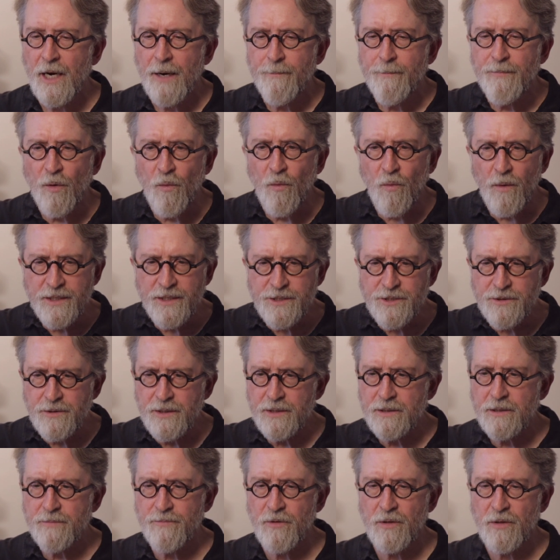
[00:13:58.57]
But once you
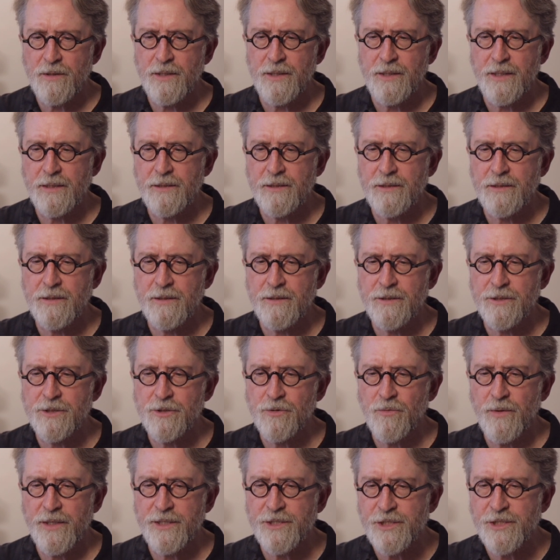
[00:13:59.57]
get them all connected to the
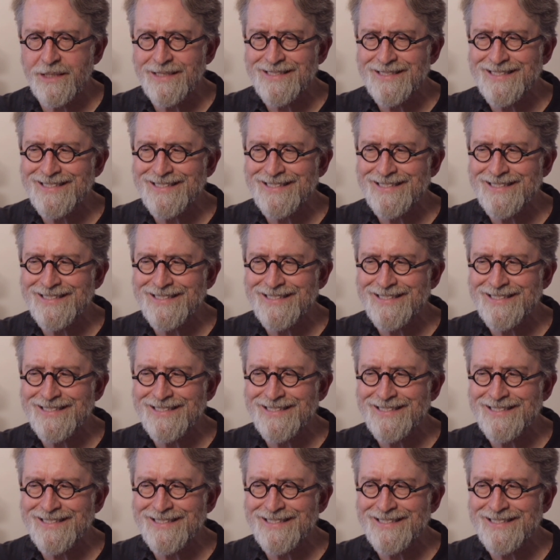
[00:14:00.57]
switch, it